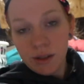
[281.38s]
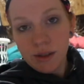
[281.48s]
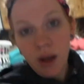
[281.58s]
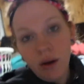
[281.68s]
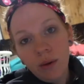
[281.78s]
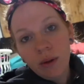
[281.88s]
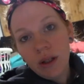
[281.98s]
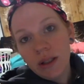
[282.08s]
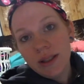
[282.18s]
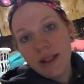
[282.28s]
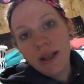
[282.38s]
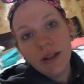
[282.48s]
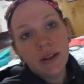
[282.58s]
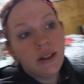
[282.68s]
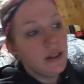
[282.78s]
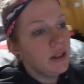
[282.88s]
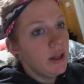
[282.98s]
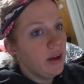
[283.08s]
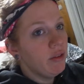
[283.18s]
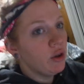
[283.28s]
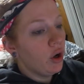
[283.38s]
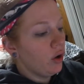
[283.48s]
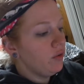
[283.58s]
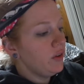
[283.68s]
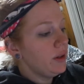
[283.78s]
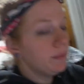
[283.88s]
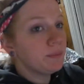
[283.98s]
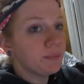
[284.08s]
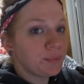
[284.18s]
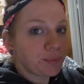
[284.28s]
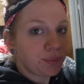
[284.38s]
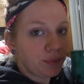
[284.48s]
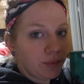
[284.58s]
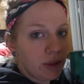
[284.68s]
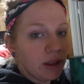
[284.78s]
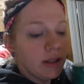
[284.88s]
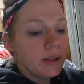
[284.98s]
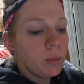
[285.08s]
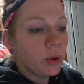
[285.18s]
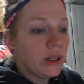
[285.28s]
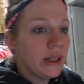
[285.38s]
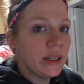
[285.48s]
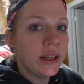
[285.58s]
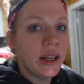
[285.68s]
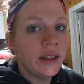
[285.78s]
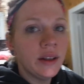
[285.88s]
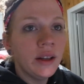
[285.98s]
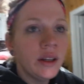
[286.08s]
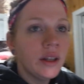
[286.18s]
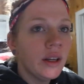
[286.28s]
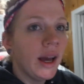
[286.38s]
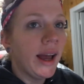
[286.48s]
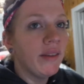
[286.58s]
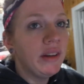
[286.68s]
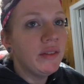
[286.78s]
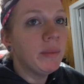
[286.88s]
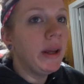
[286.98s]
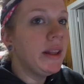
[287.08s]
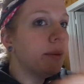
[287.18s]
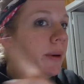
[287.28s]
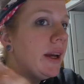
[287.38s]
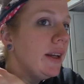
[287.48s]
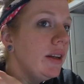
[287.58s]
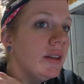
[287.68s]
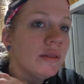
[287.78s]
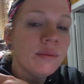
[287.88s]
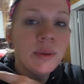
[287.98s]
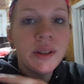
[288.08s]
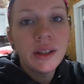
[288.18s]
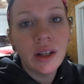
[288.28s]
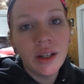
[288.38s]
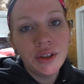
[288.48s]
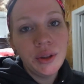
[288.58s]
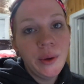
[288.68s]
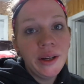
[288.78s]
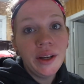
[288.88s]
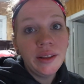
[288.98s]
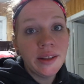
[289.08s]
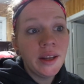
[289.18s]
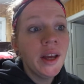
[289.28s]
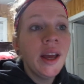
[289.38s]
So we're going to sit here and have our coffee this morning, and I haven't even made the bed, put the laundry away, nothing,